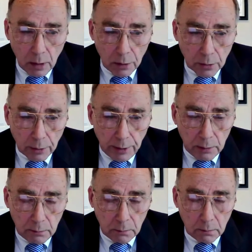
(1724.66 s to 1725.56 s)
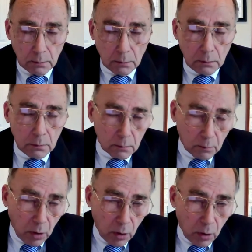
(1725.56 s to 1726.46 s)
During
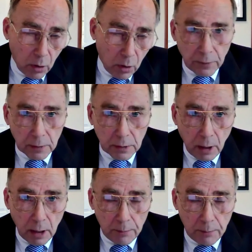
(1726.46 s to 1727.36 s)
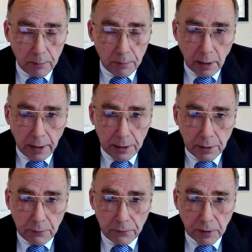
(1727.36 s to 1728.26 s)
most of the time between
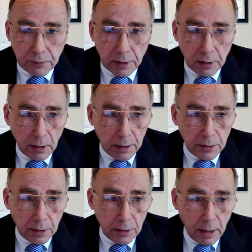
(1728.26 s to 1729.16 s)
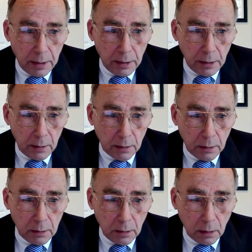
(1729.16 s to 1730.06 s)
1950 and 1990,
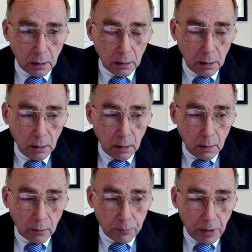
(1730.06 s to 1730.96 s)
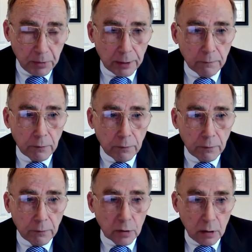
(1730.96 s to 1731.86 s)
the Republic of
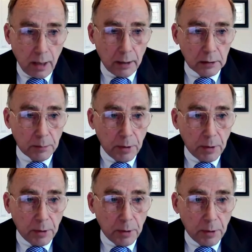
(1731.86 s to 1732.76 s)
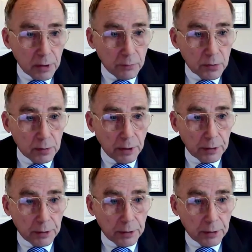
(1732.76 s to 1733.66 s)
Korea was not a democracy, it was a
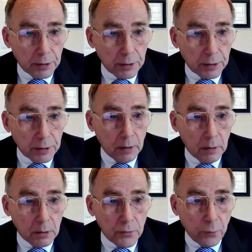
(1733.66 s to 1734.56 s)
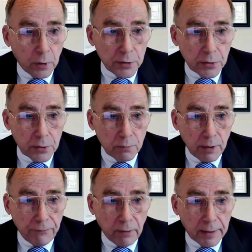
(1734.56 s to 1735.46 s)
dictatorship, and its forces
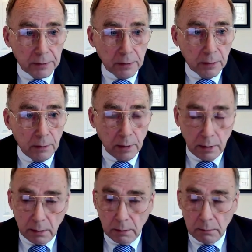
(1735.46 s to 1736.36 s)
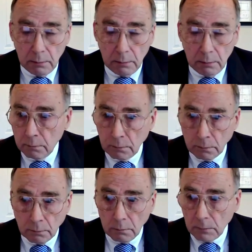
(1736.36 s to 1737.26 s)
reflected the
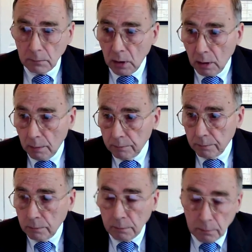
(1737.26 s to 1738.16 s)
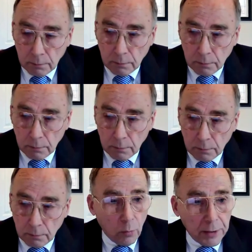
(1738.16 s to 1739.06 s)

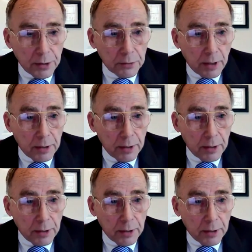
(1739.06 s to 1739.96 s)
way dictatorships